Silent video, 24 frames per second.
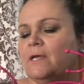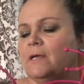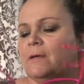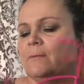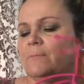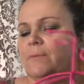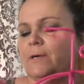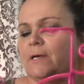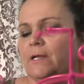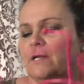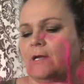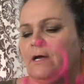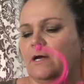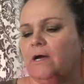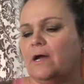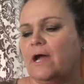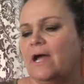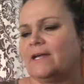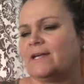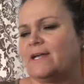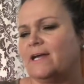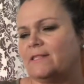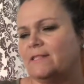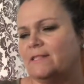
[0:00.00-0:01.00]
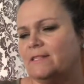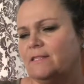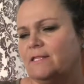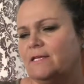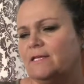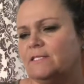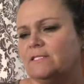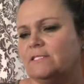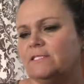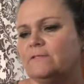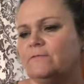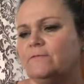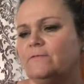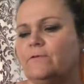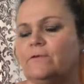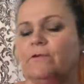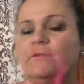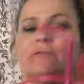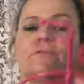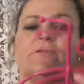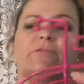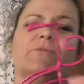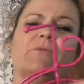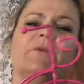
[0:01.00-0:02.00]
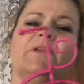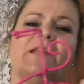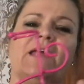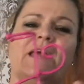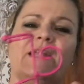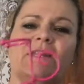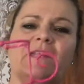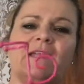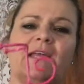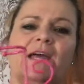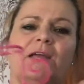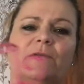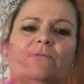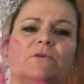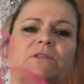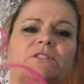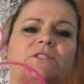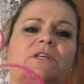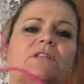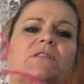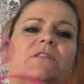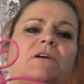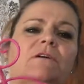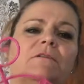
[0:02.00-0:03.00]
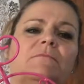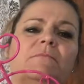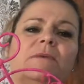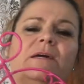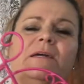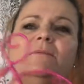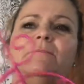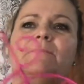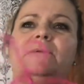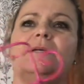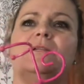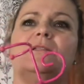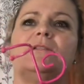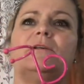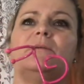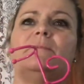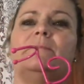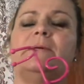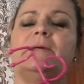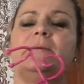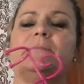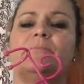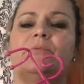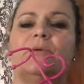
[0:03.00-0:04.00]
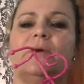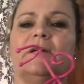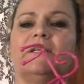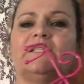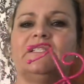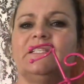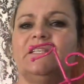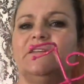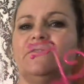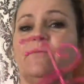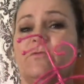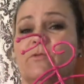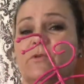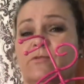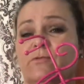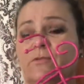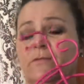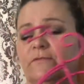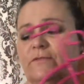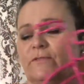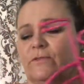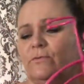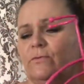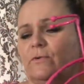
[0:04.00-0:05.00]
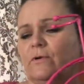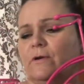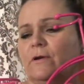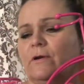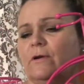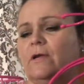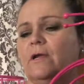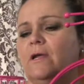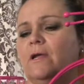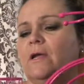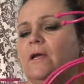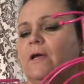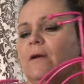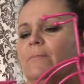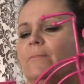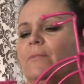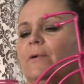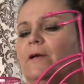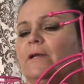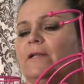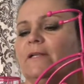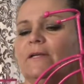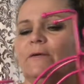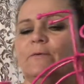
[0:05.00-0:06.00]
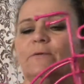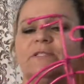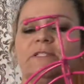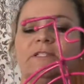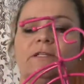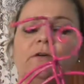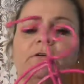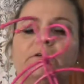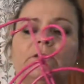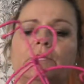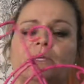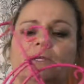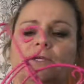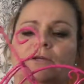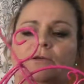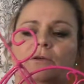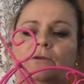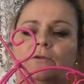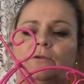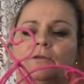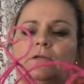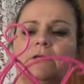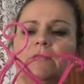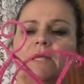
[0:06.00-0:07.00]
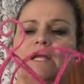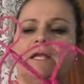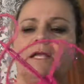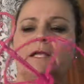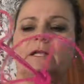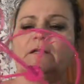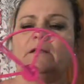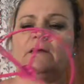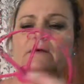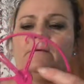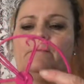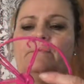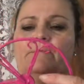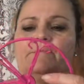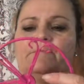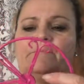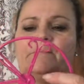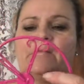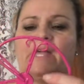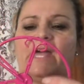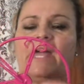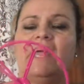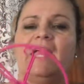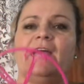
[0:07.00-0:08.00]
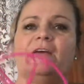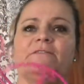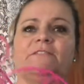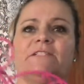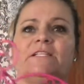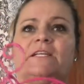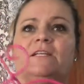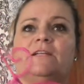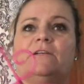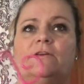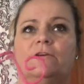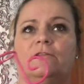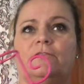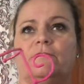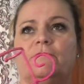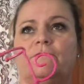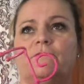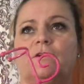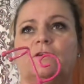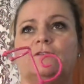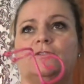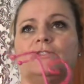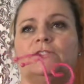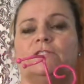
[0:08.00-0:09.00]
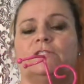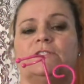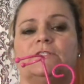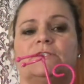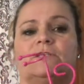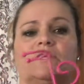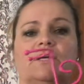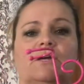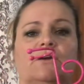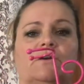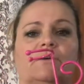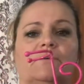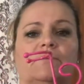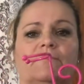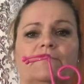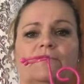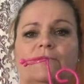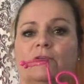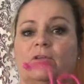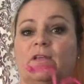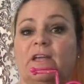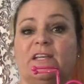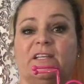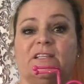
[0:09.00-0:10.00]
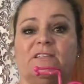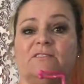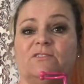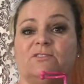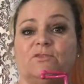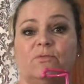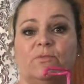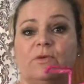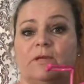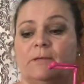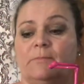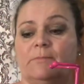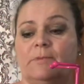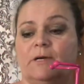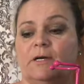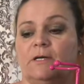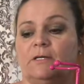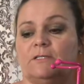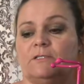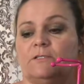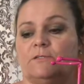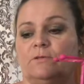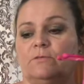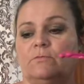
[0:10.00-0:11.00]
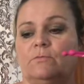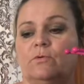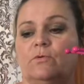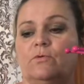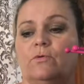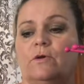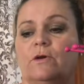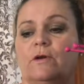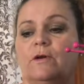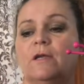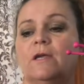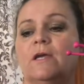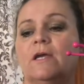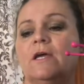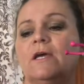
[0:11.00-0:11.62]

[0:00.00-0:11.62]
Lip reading: But I got this for $3.99, which I thought might be a little bit pricey for a thrift store, but it was so cute. And I have seen other versions go for like 20 bucks or more.